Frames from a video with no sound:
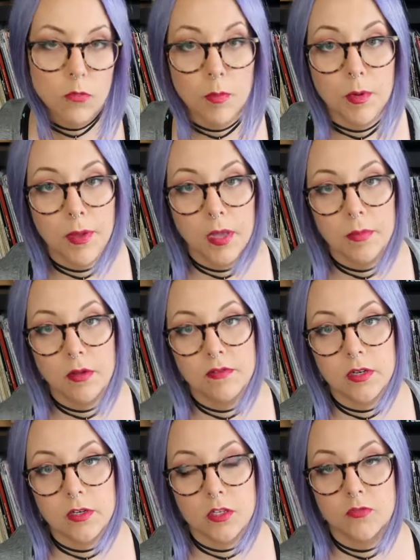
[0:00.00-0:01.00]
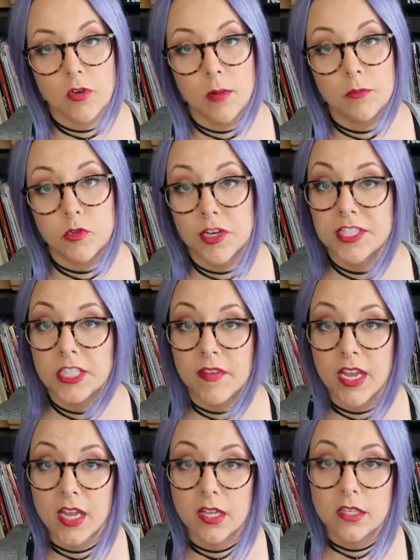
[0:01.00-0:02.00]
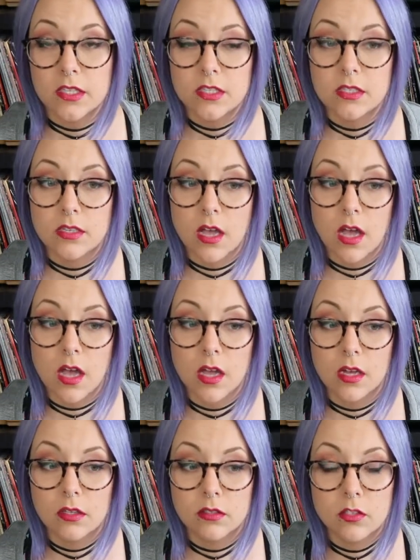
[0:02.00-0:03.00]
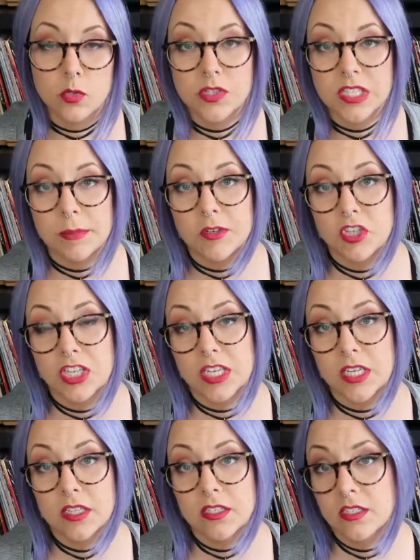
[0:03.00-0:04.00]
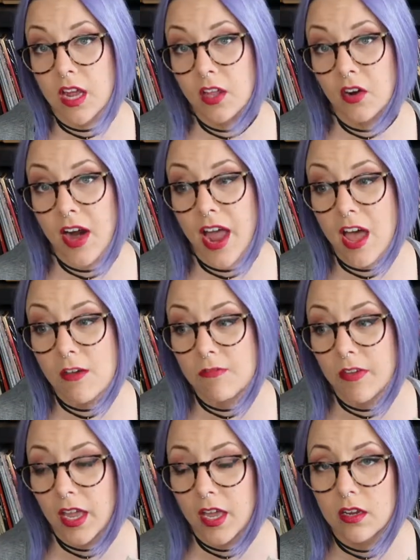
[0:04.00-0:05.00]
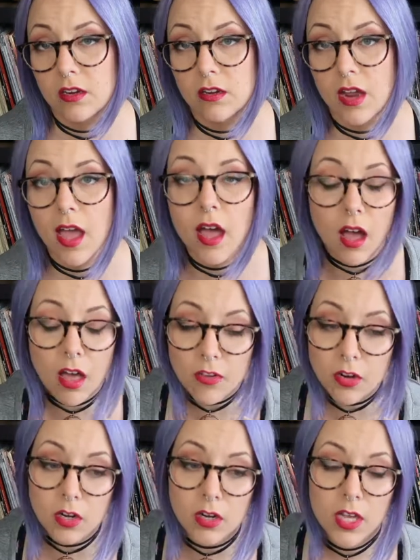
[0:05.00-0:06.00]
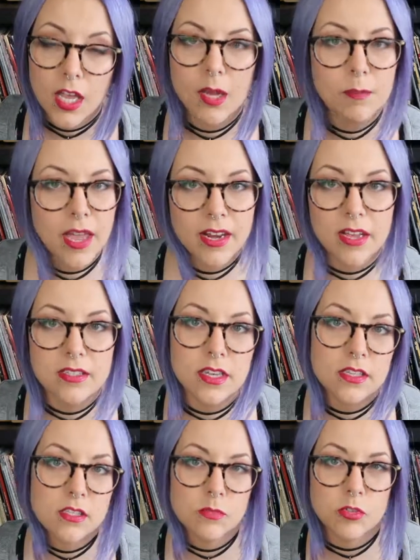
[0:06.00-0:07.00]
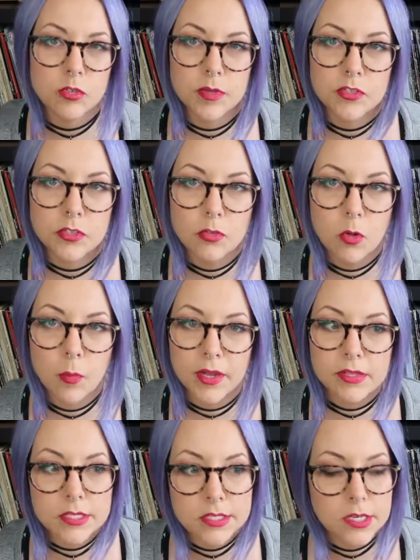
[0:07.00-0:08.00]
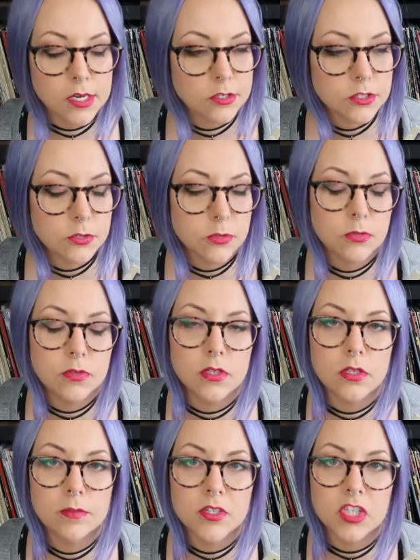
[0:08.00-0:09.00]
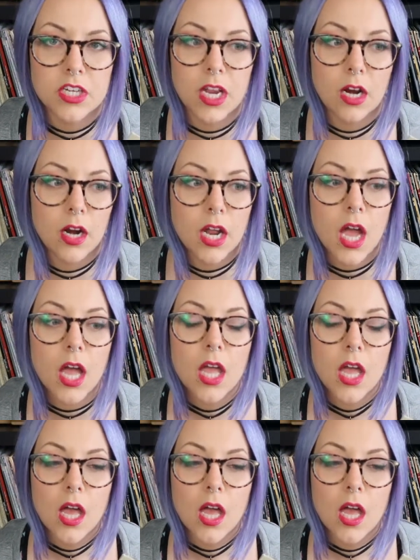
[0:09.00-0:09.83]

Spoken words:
former band members from Trace of Veins, Suicide Machines, Telegraph, and Bad Assets, which are a bunch of local bands here to the Michigan area,